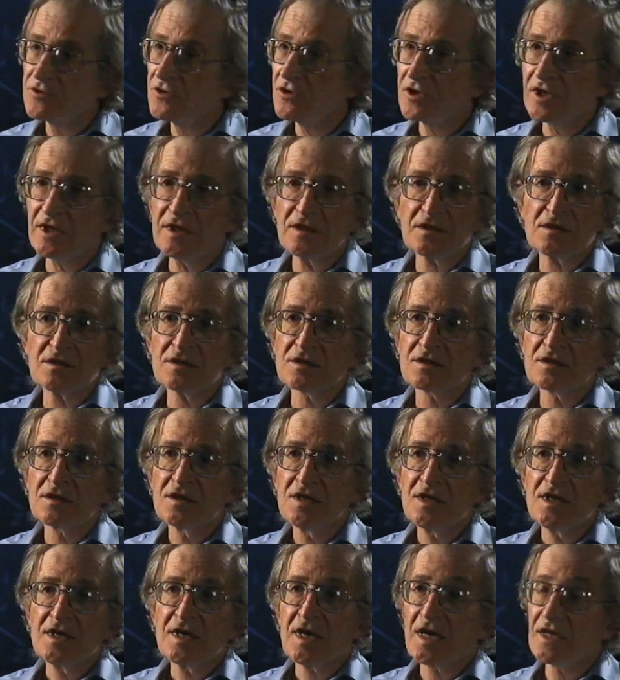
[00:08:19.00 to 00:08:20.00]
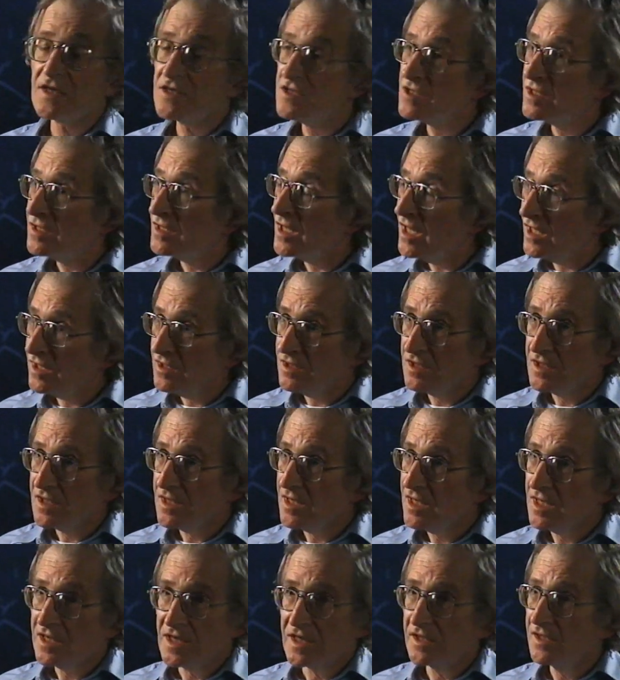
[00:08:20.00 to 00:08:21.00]
Huge audiences. And these are not
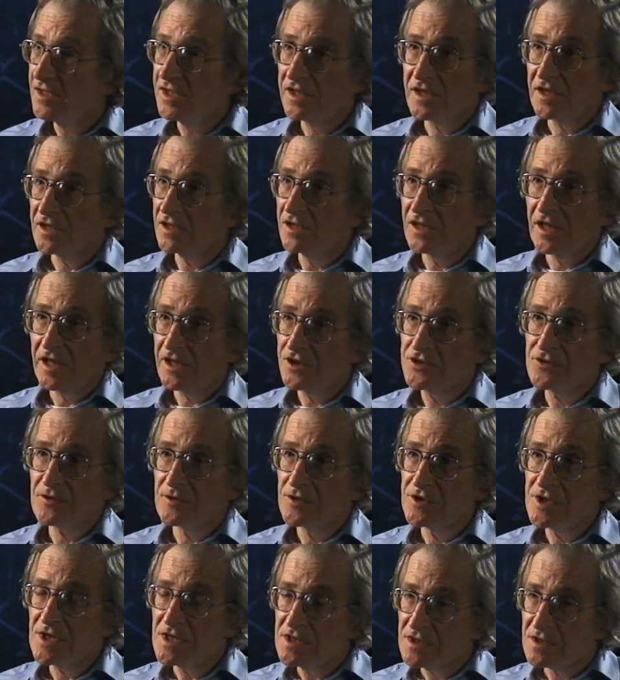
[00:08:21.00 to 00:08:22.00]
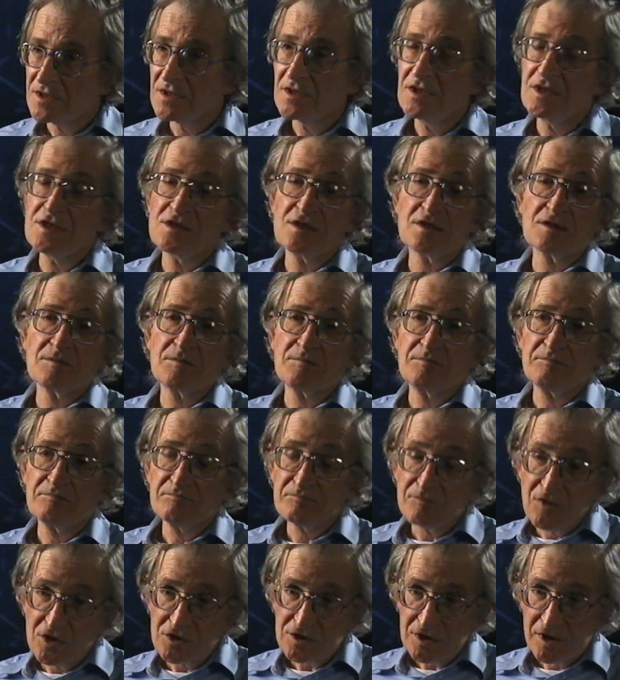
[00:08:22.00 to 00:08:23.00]
elite intellectuals either. These are
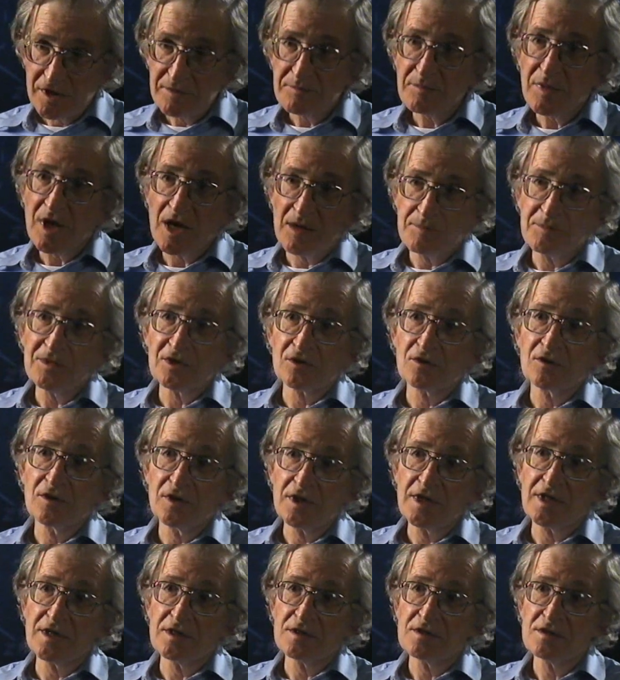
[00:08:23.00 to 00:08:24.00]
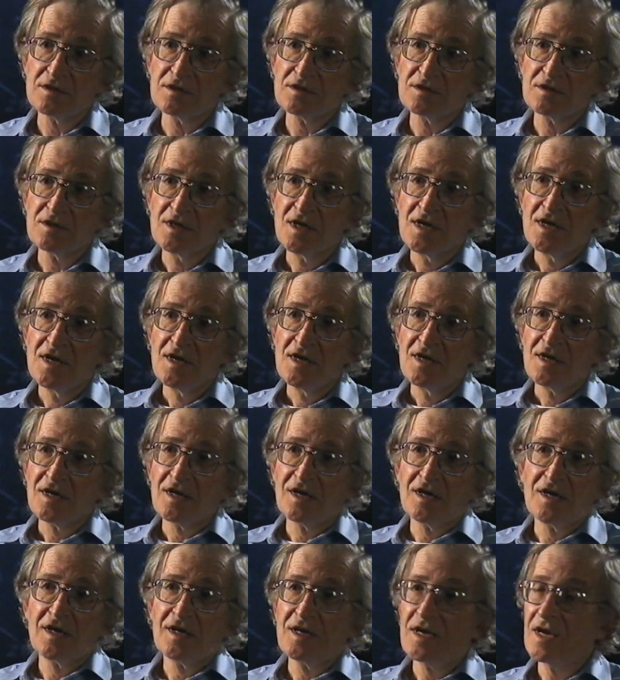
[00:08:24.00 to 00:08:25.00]
mostly popular audiences.
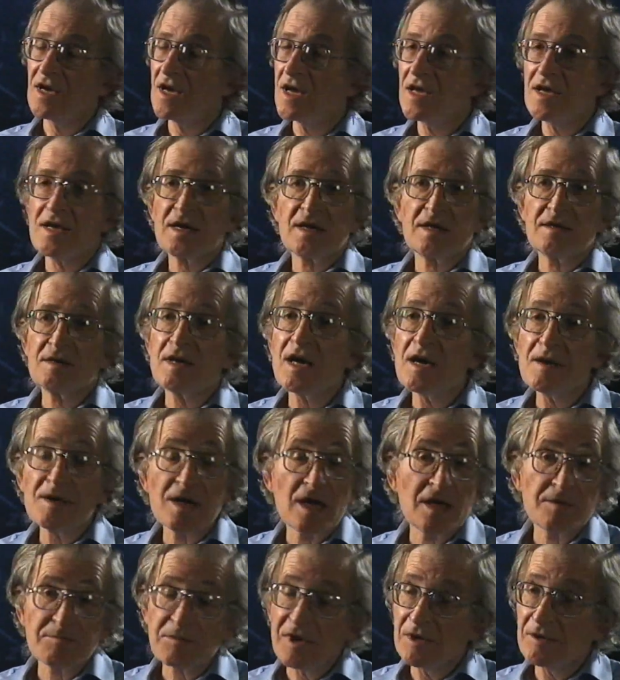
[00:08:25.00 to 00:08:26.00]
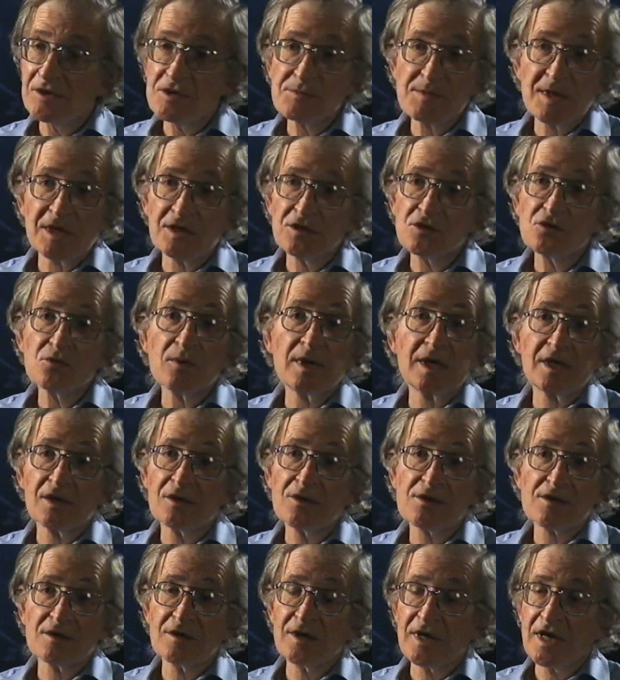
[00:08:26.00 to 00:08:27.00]
I probably spend
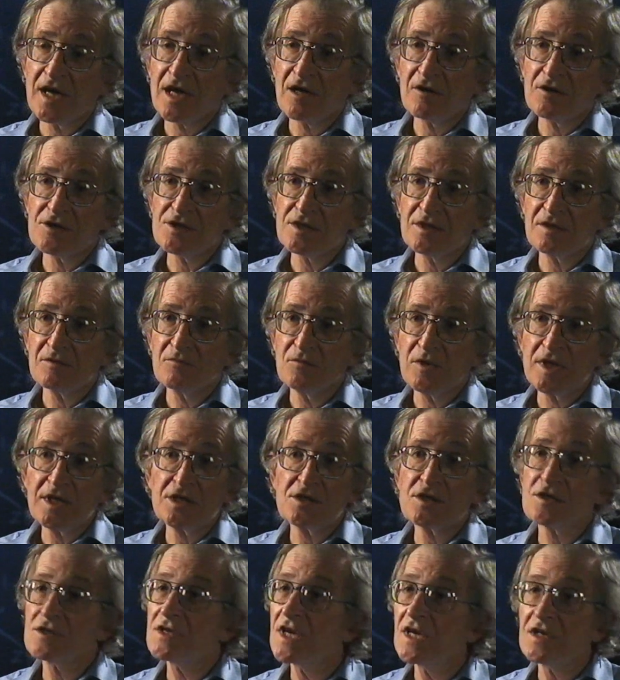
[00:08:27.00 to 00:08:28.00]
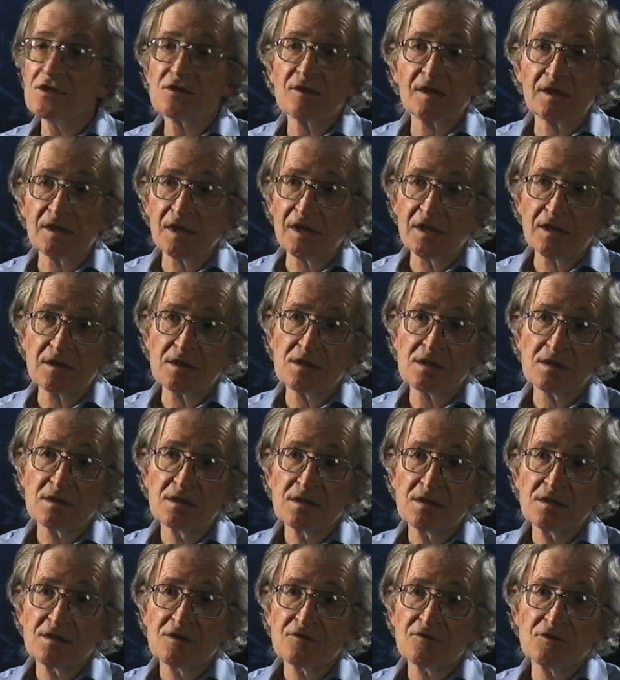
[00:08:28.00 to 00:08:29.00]
20 or 30 hours a week just answering letters
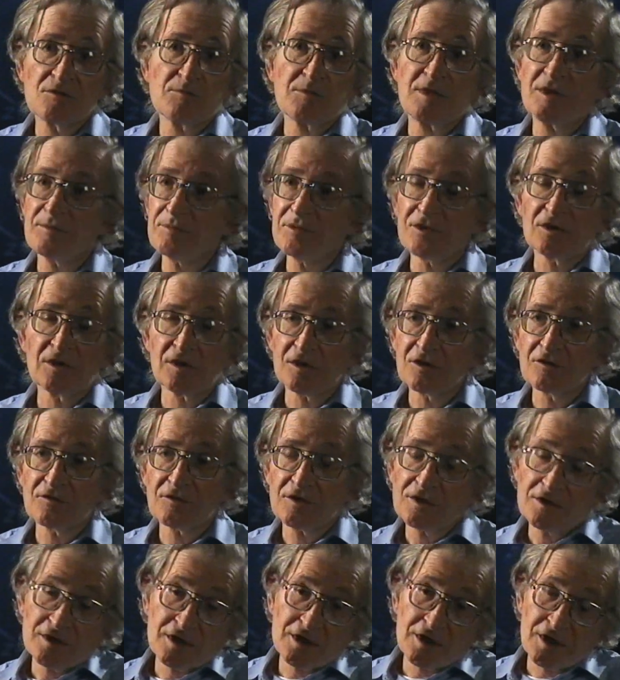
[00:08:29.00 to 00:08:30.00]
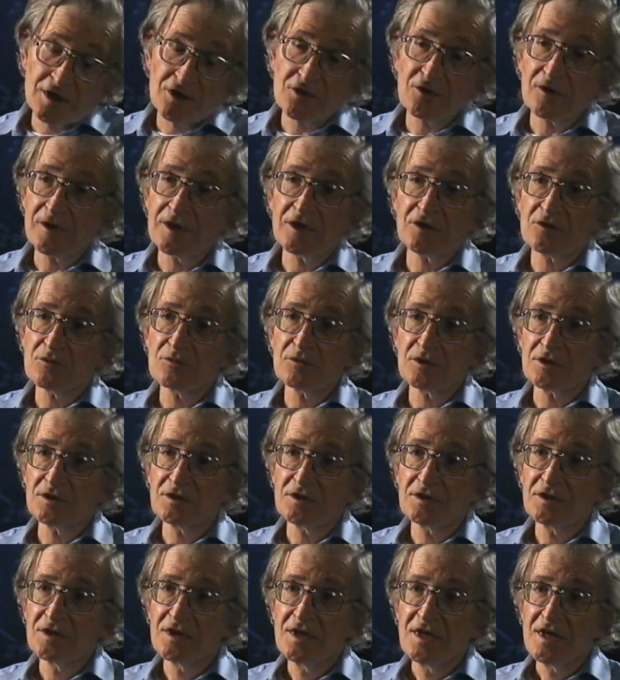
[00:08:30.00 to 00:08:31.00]
from people all over the country and the
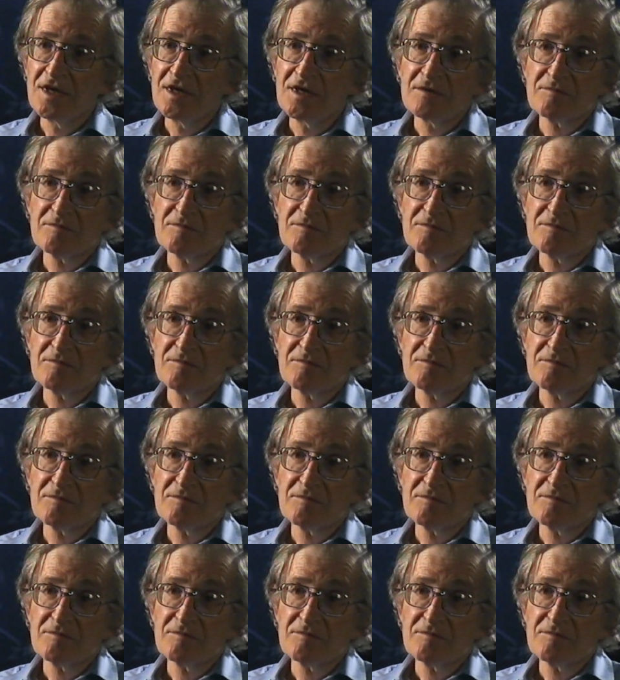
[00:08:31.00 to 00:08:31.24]
world.